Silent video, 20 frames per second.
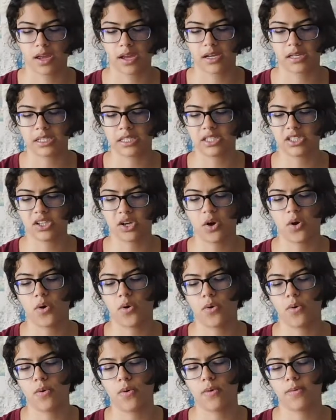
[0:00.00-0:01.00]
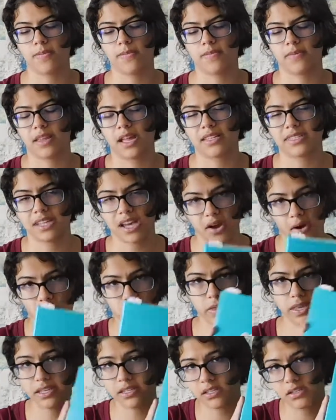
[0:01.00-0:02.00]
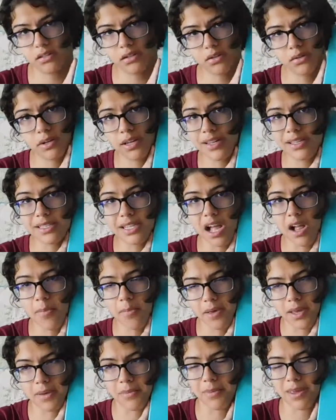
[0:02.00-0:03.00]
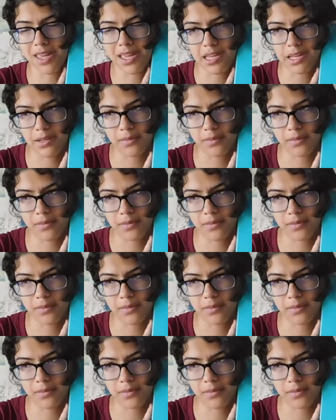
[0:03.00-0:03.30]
And so that's how this dude is helping me.